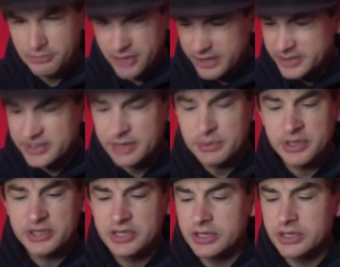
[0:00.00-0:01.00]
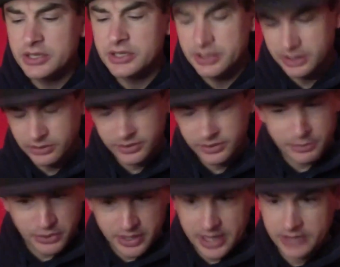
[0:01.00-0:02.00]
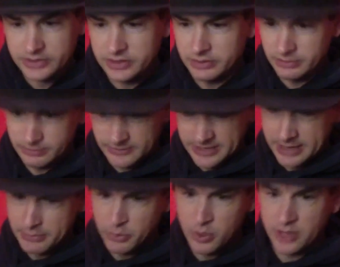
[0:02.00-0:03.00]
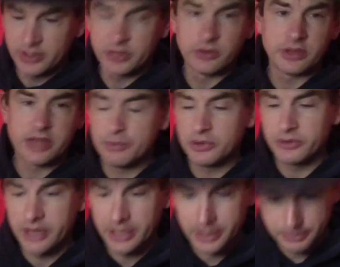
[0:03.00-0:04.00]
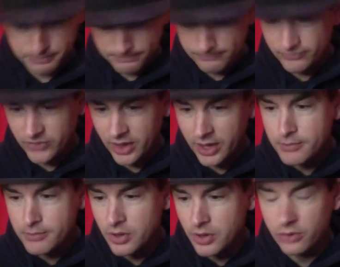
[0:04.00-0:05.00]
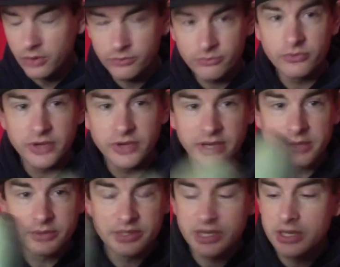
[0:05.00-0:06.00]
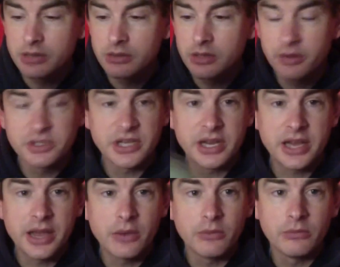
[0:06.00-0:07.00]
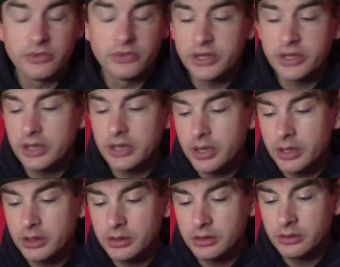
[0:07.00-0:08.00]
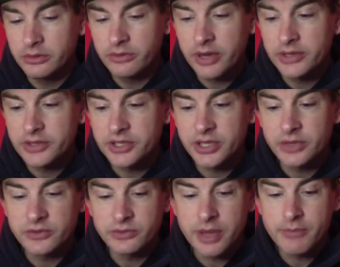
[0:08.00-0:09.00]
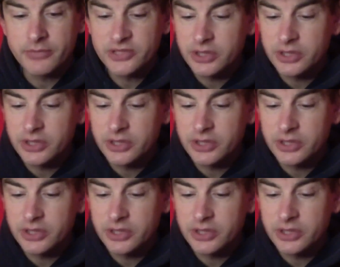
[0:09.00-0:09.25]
Brandon Semenick signatures. They've got the Emil Johansson Camber one. They've got the Camber Crank. I really would say go and check out the the range of shoes from them.